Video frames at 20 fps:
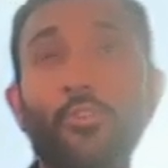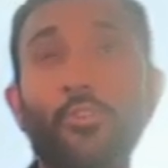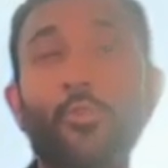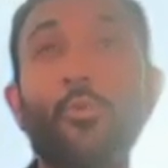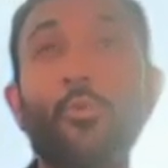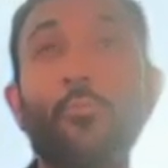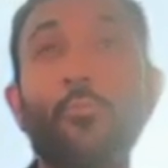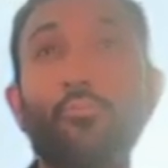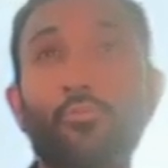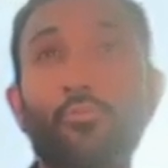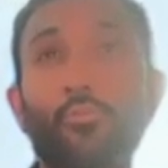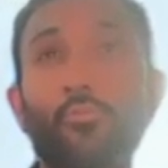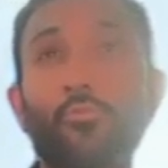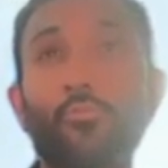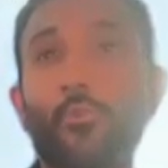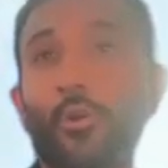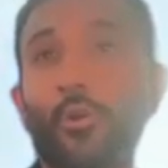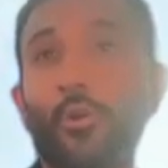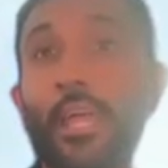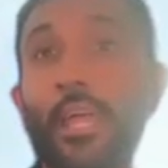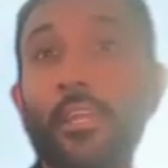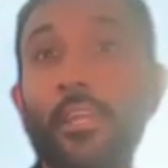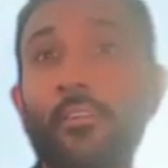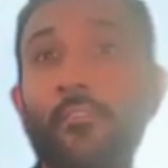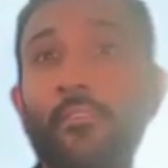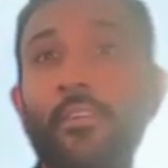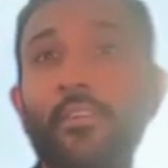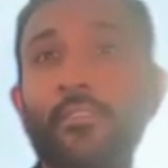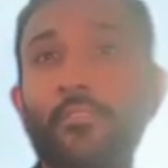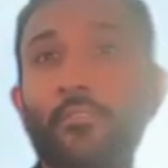to approve on any
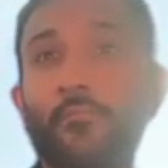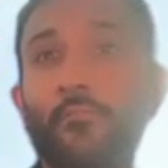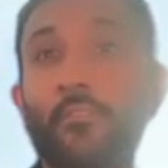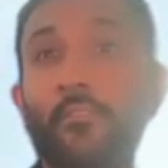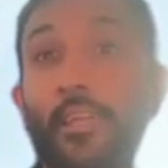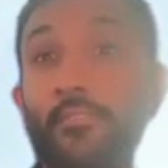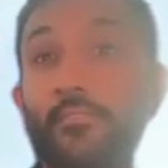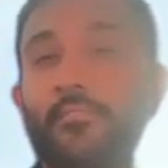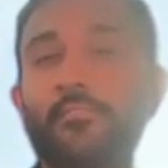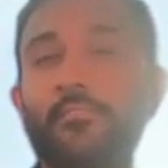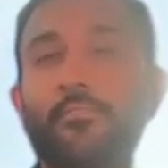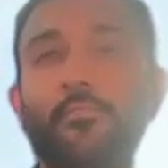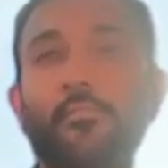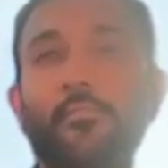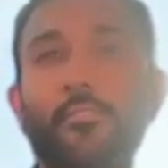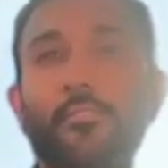of these events?